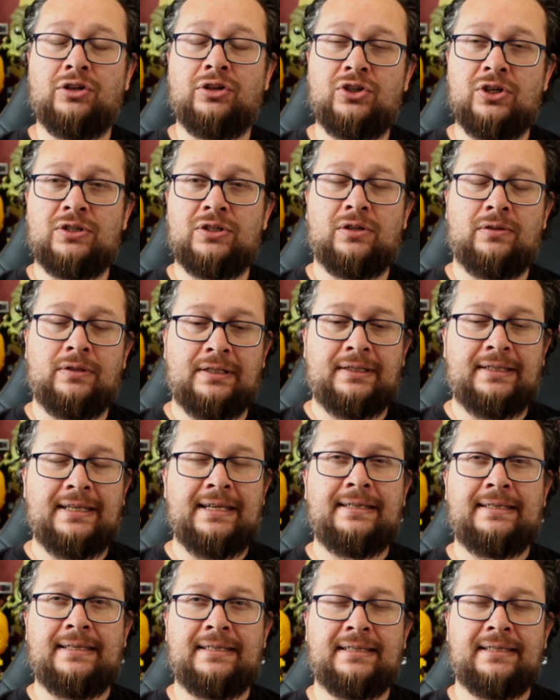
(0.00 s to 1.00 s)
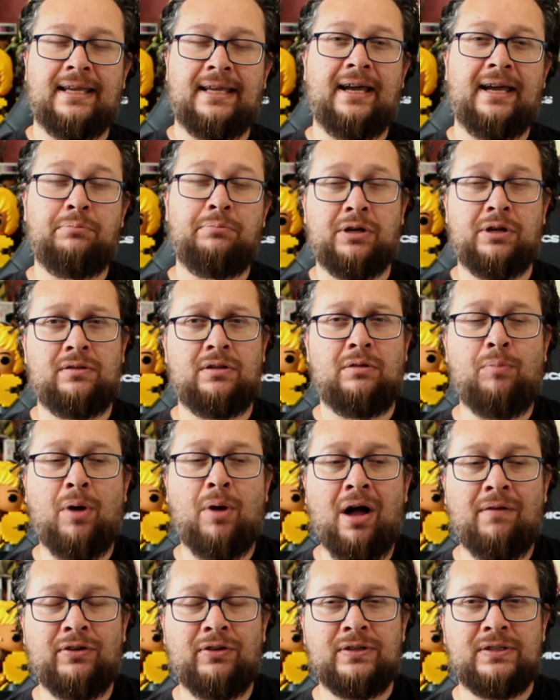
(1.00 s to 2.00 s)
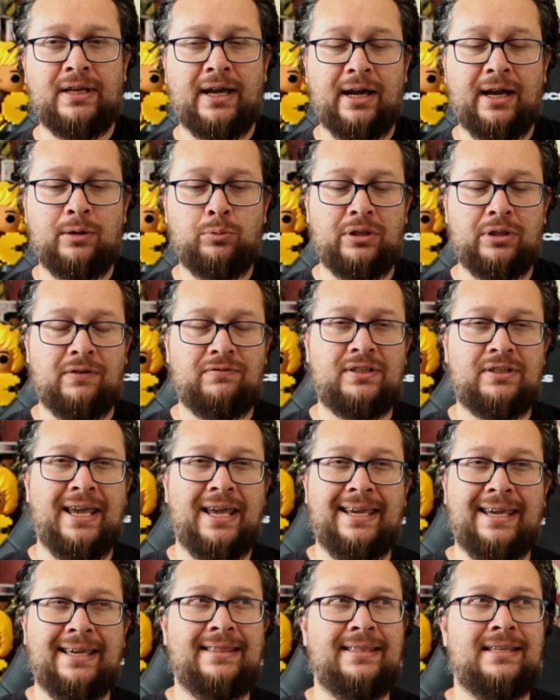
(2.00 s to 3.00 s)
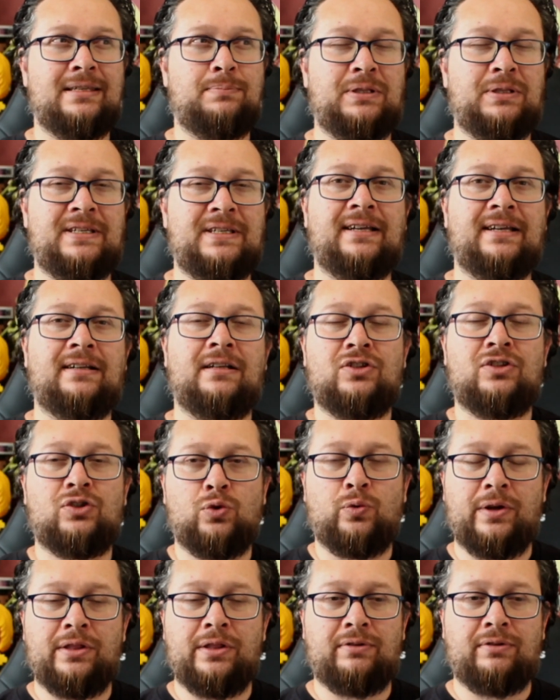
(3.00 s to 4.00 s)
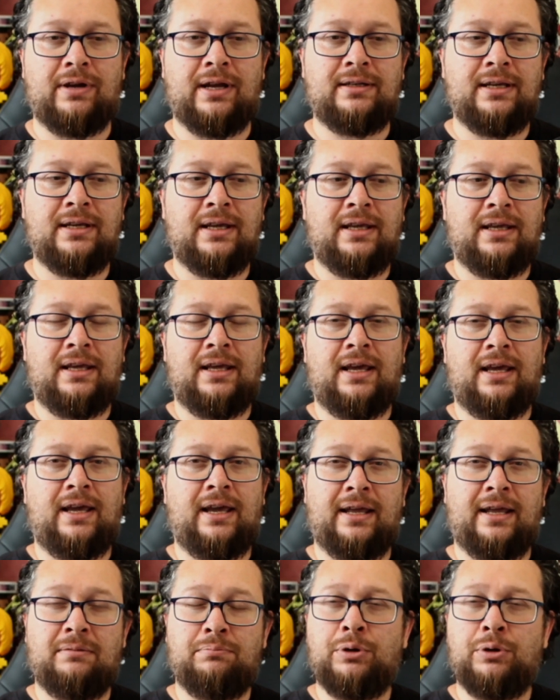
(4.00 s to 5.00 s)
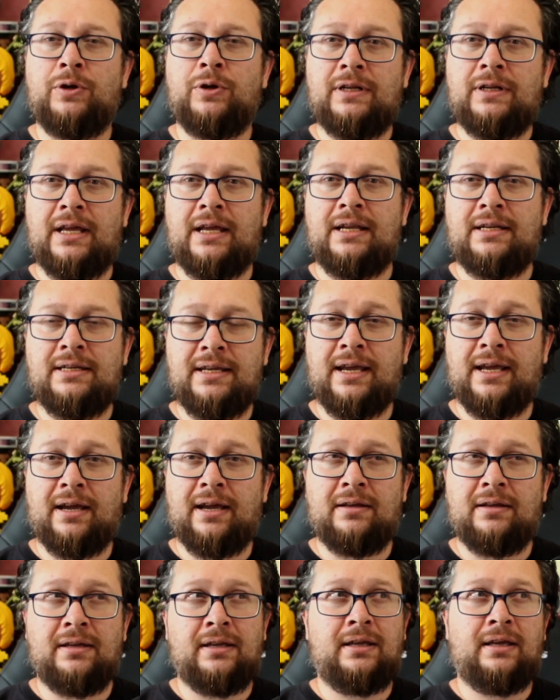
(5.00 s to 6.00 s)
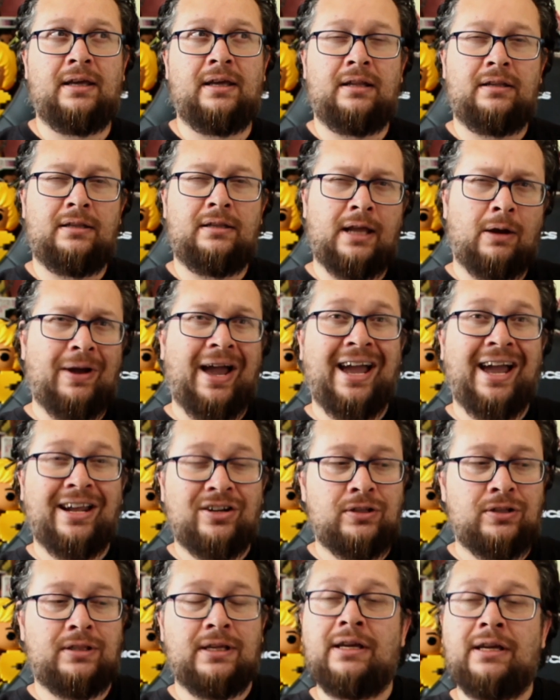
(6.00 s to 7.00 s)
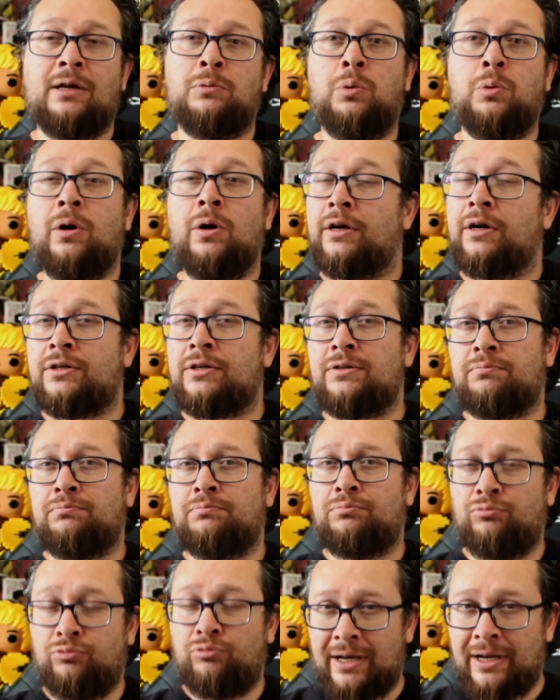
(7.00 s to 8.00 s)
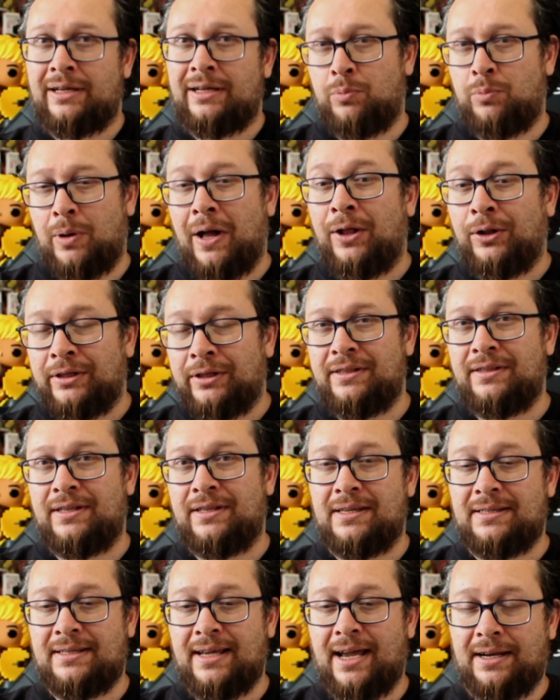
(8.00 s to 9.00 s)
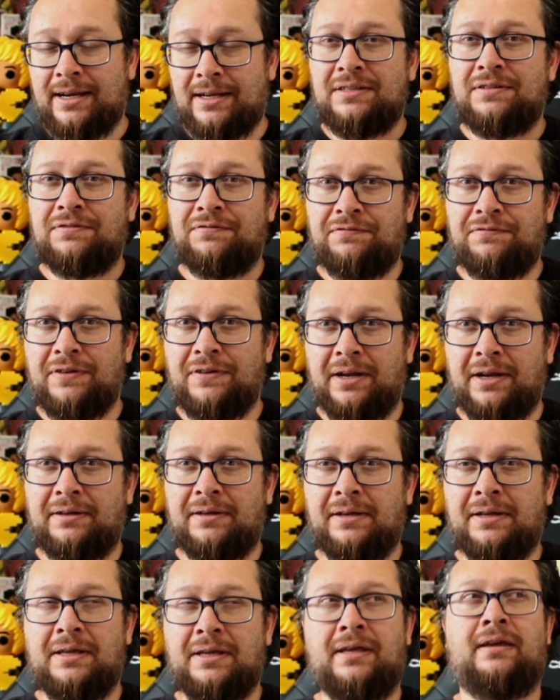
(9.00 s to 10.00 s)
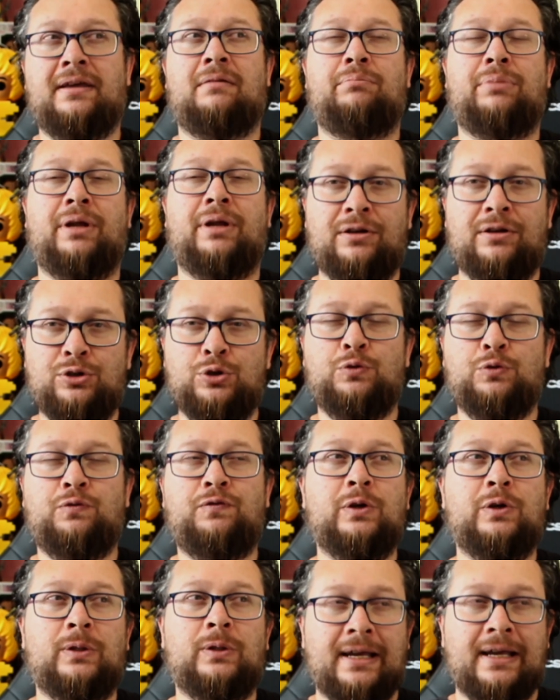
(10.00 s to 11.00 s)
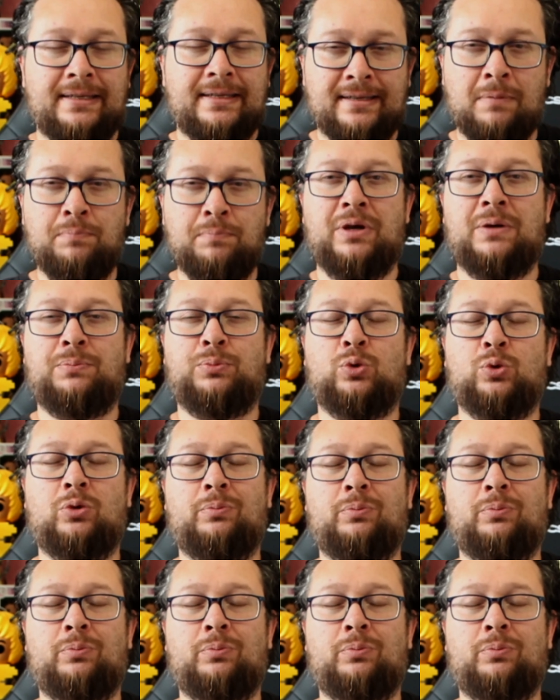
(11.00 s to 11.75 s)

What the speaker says: just on the DC side, but on the Marvel side, where they've taken this particular story thread and put it in here. Now, I actually think it works really well in this, and it's fun. But I do feel like some people will